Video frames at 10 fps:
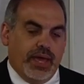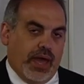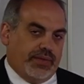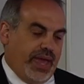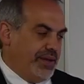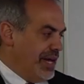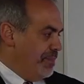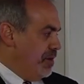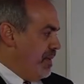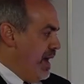On the
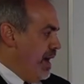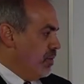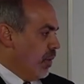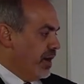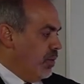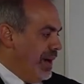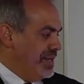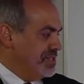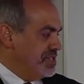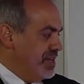AW ban, we're going to wait
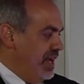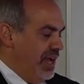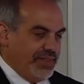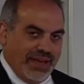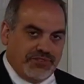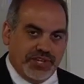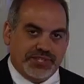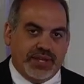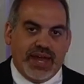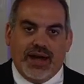and see. They've
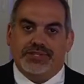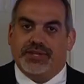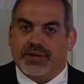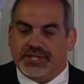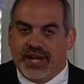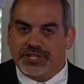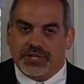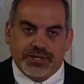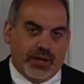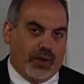just announced their
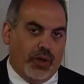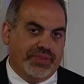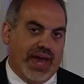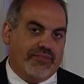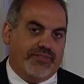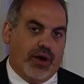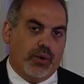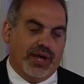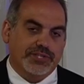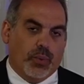intention to hold that
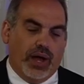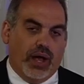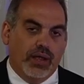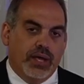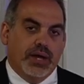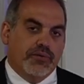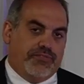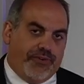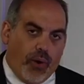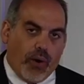vote as well.
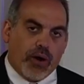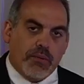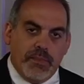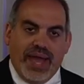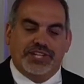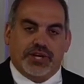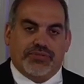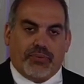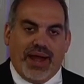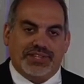Four major
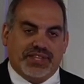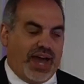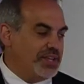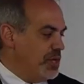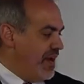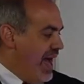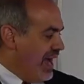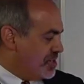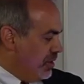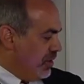threats, guys. We have
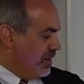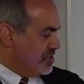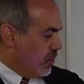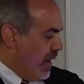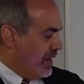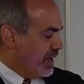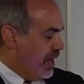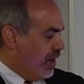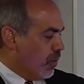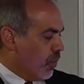action alerts ready to
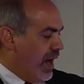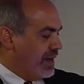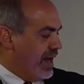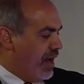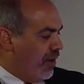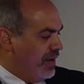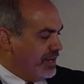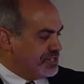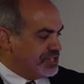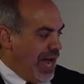go right now.
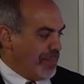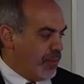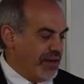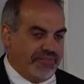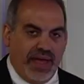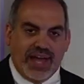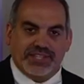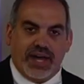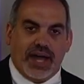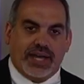
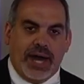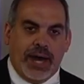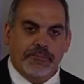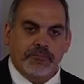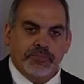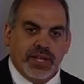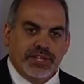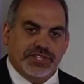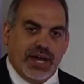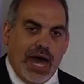StopRedFlags.com,
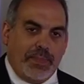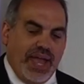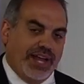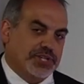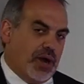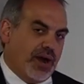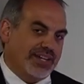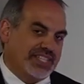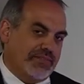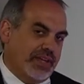
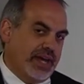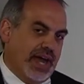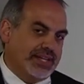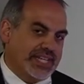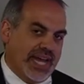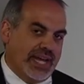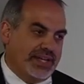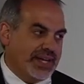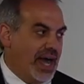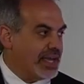
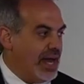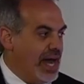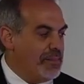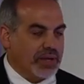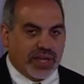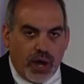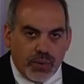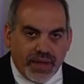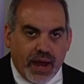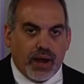StopHR7910.com. Go
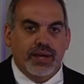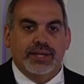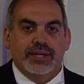there.